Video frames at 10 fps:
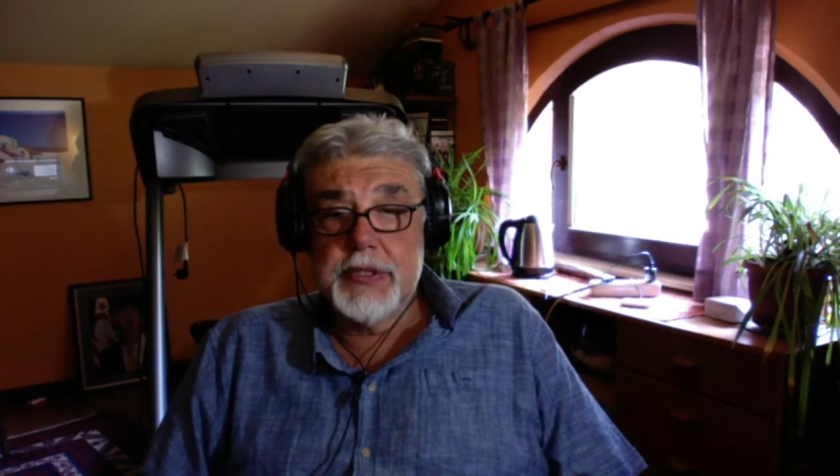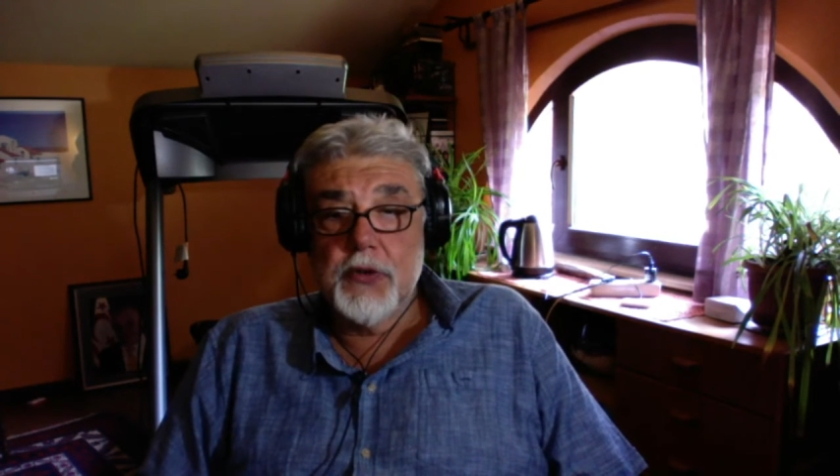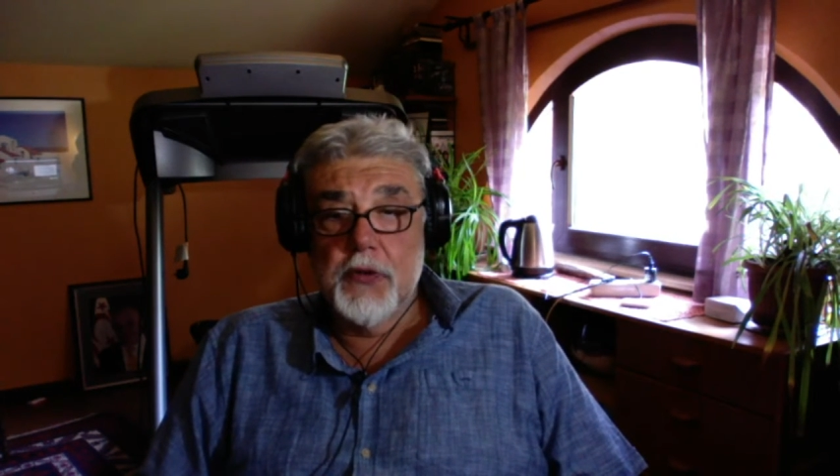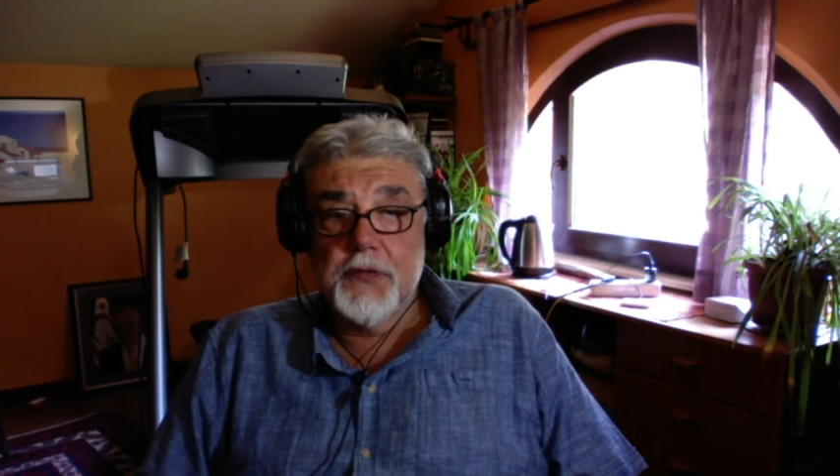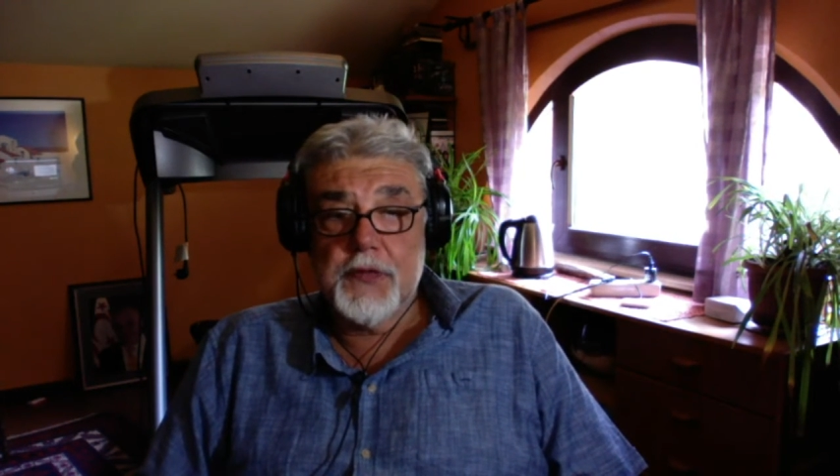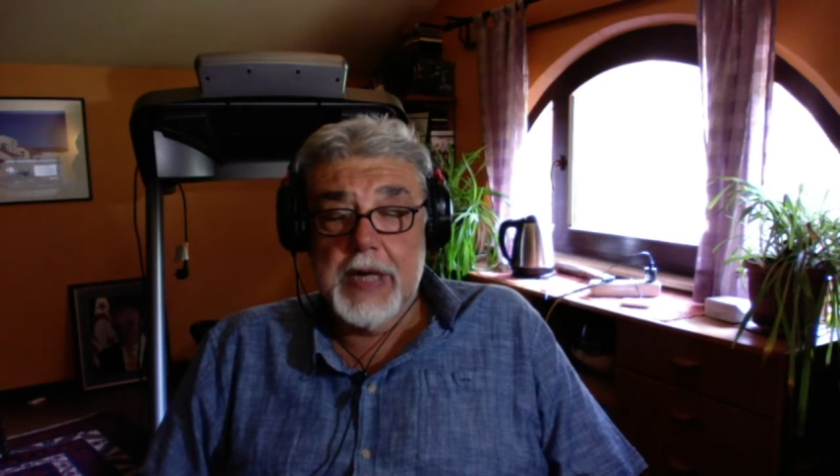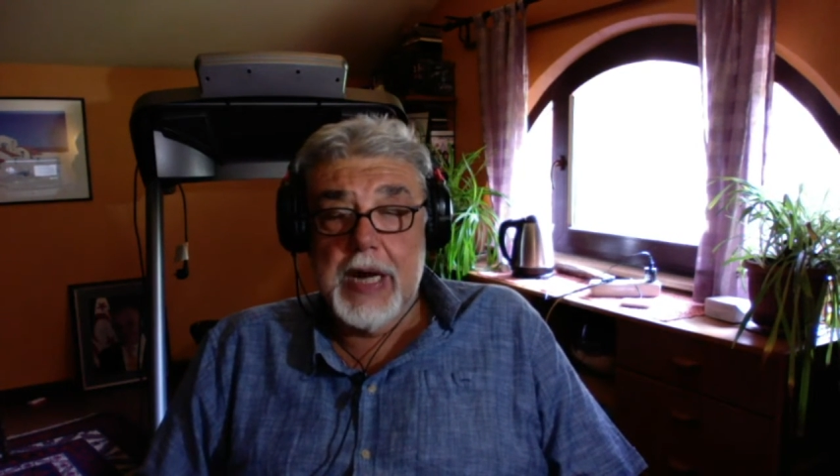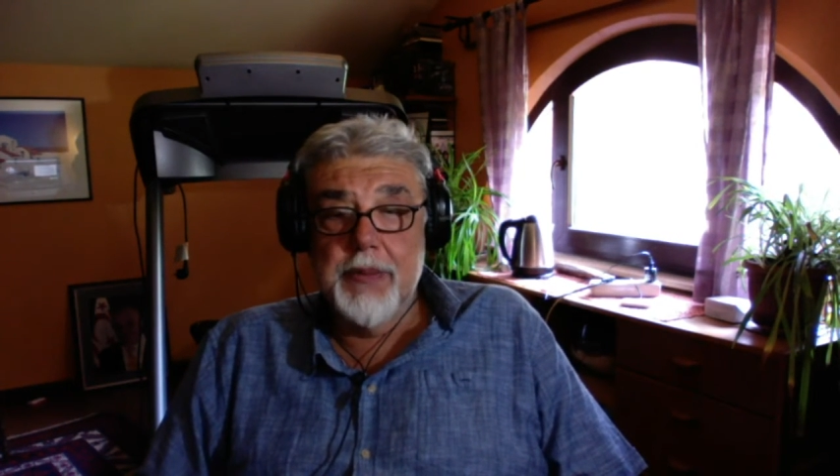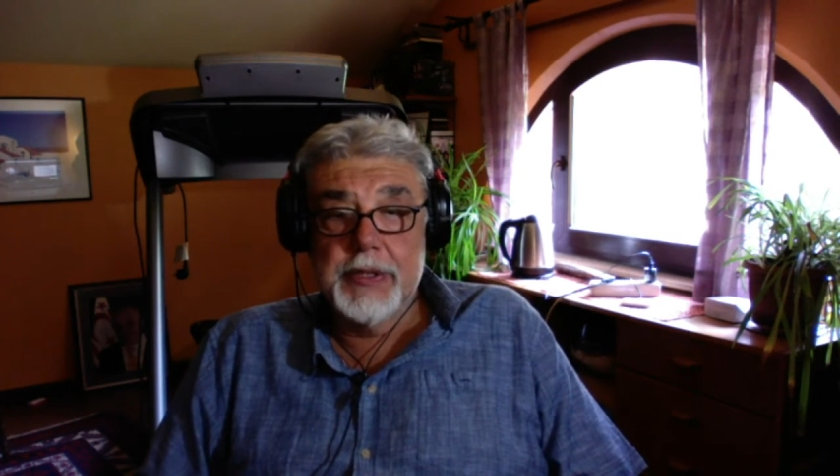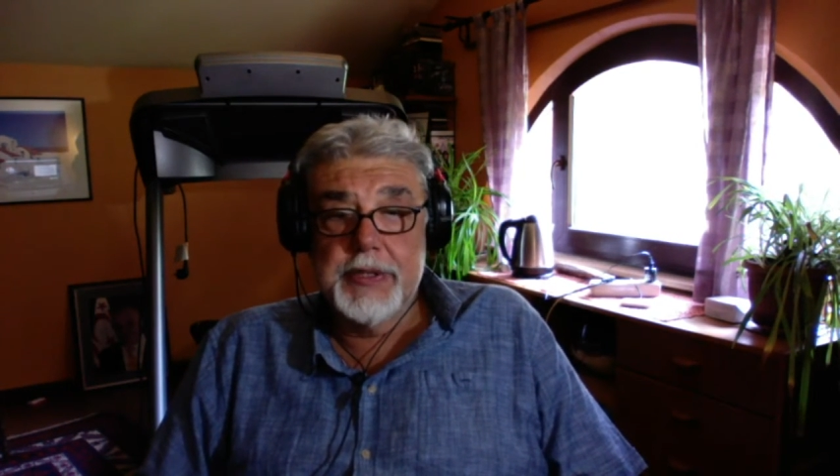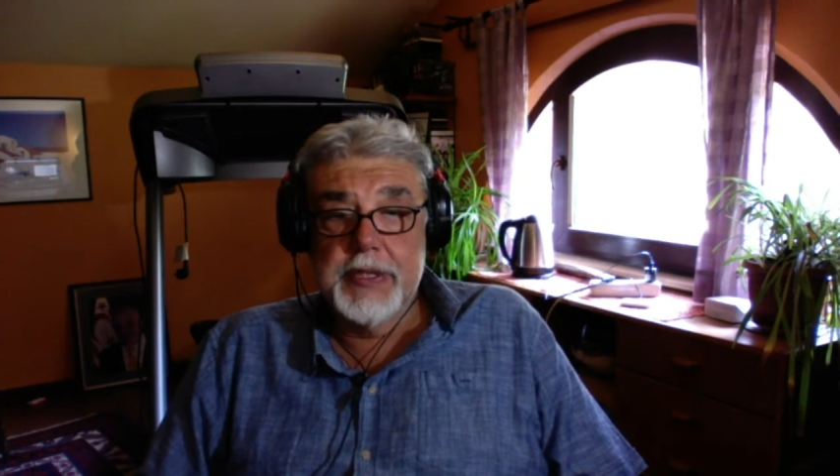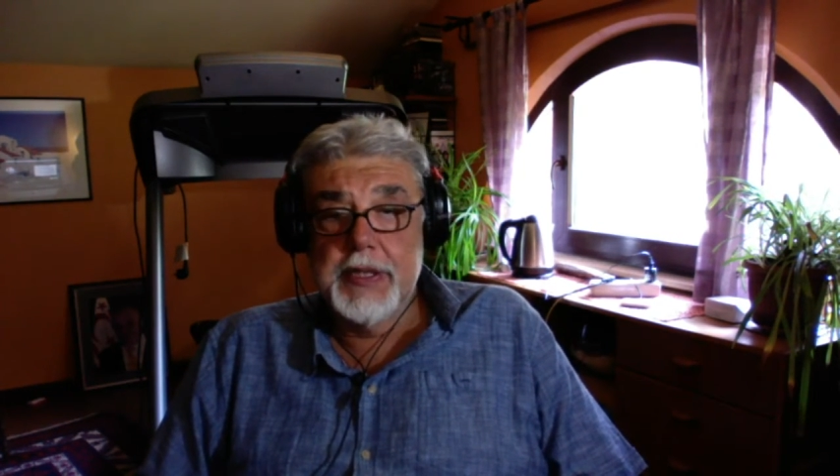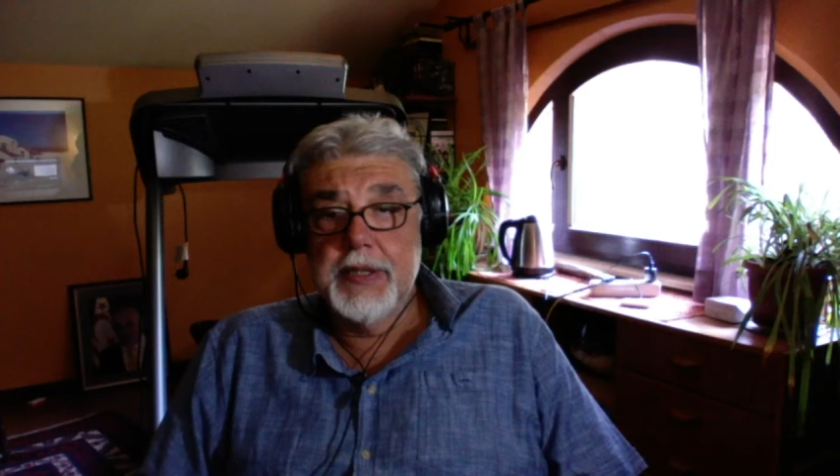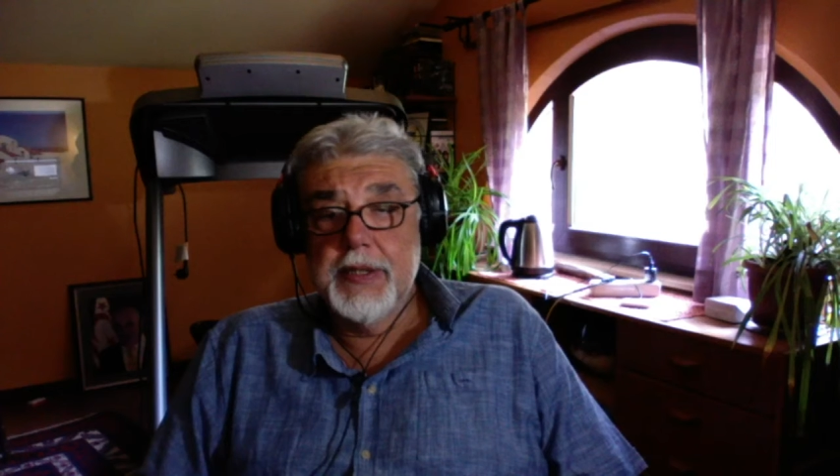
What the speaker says: of commenting